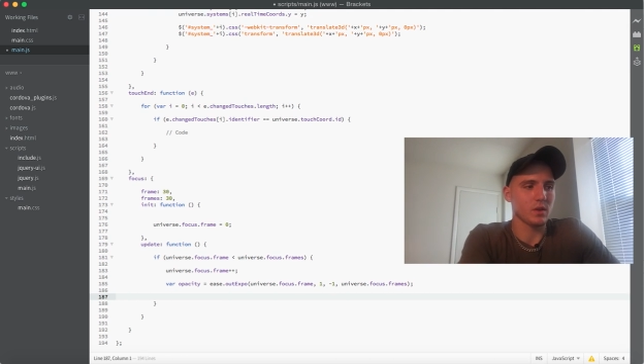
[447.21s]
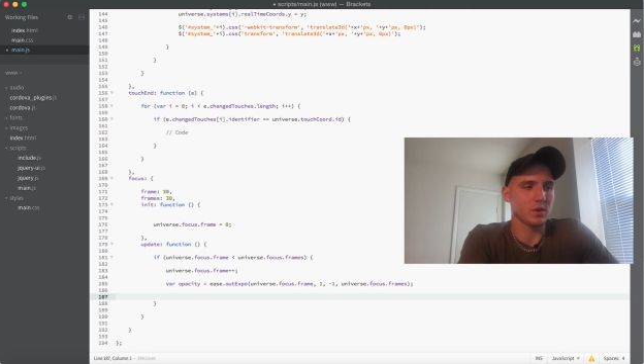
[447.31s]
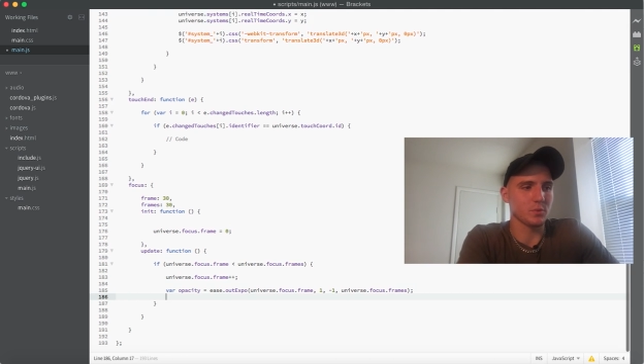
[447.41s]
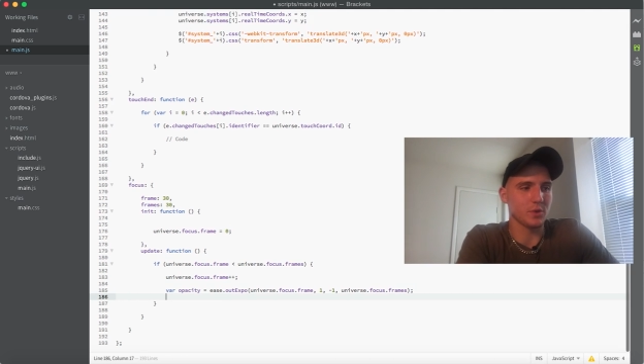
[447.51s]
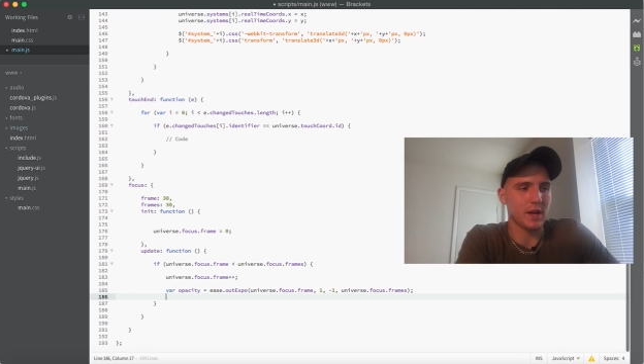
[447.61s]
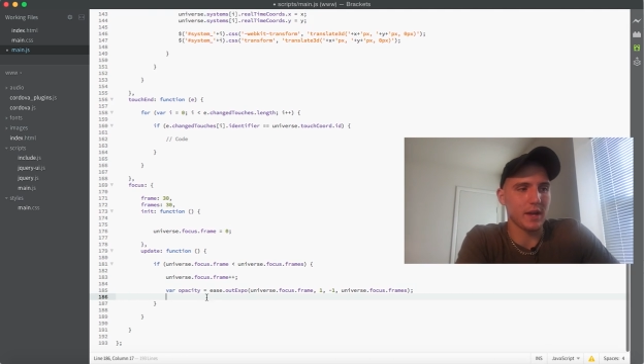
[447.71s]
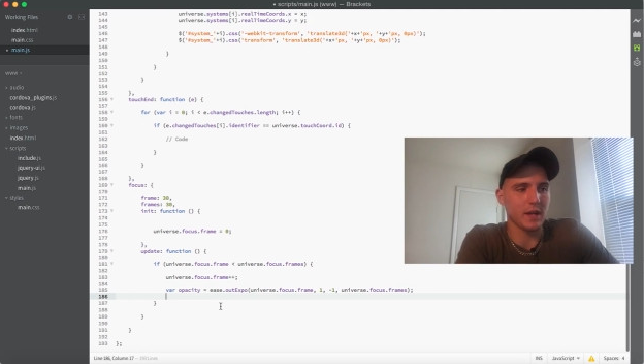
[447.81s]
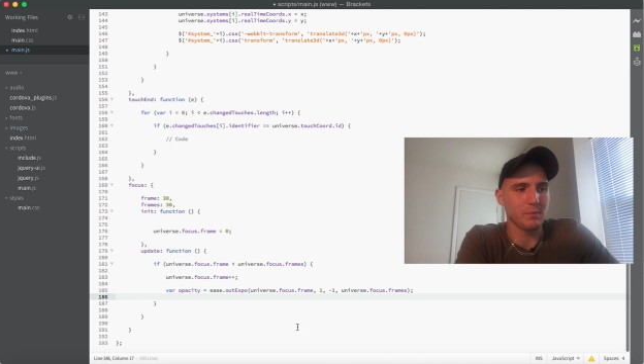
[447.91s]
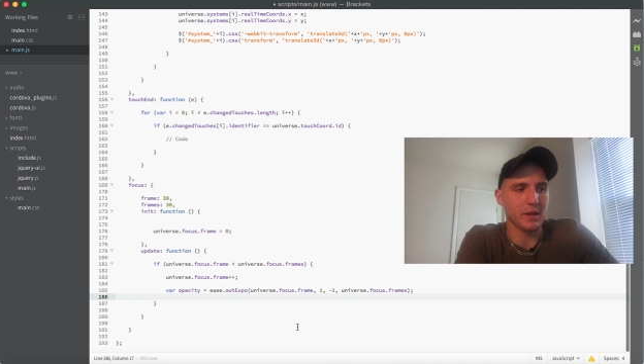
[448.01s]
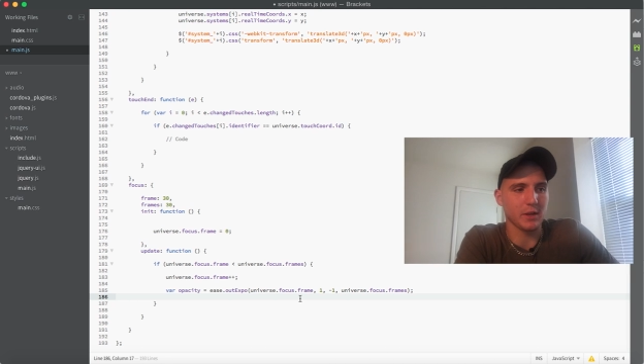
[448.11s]
because we're not
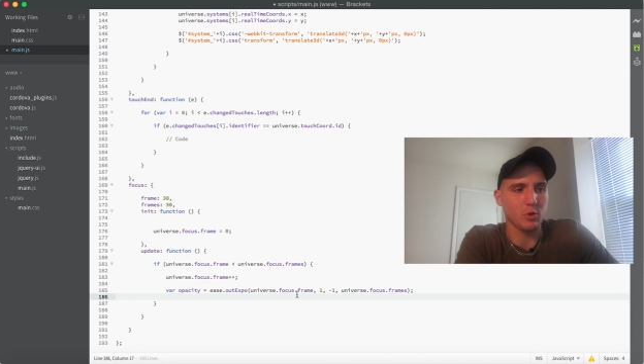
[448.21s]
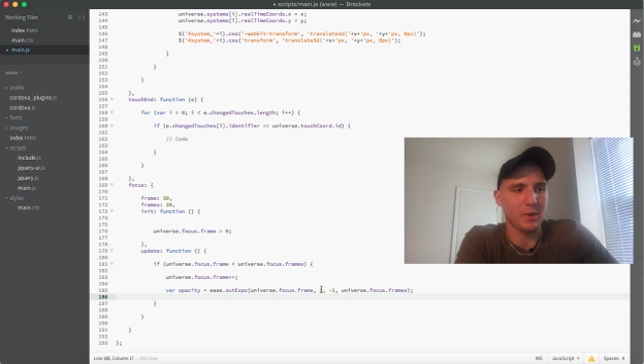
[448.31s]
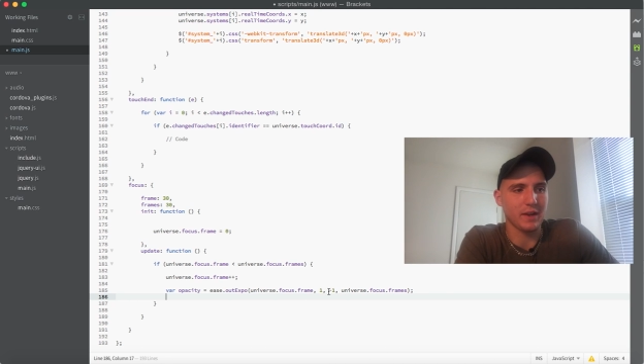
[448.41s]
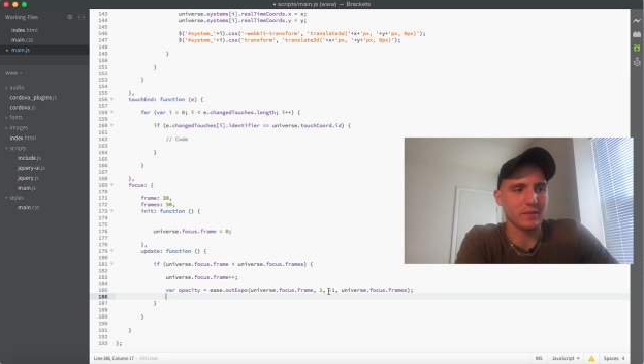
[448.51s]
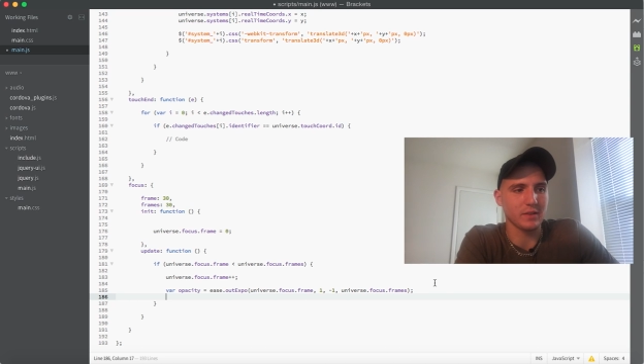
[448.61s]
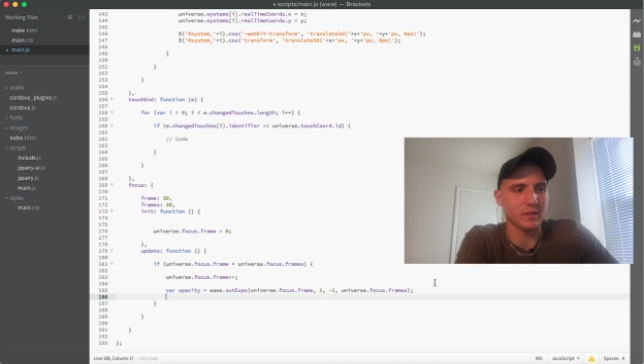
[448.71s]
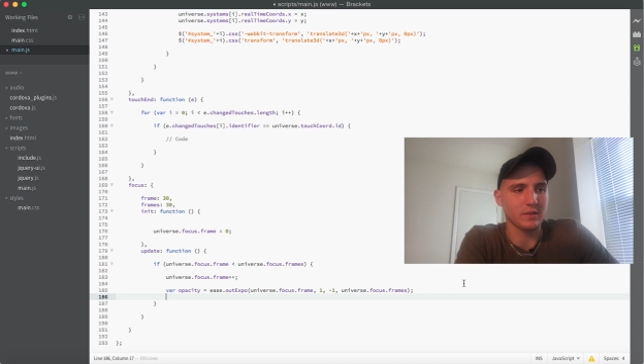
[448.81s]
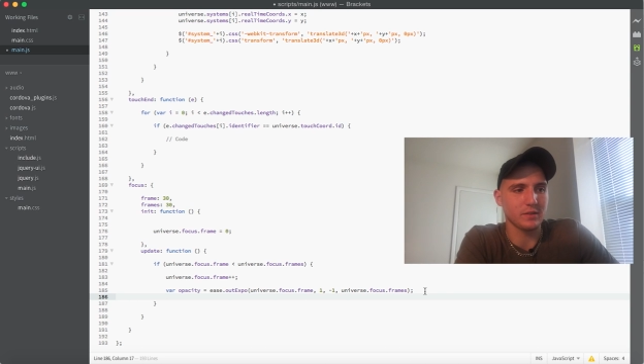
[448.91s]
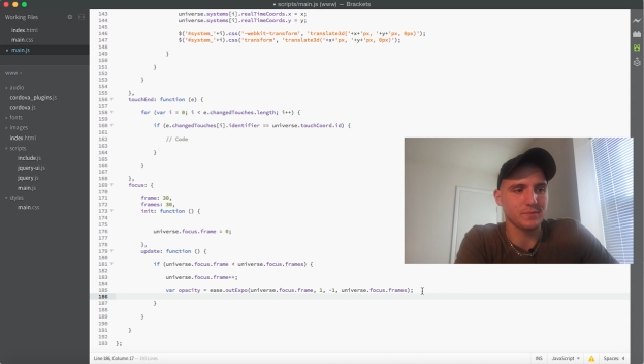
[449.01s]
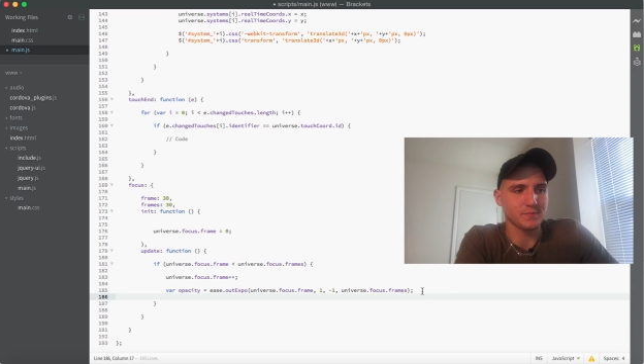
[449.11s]
animating
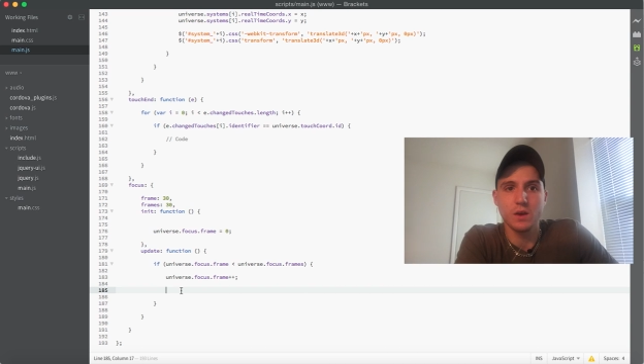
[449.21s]
opacities.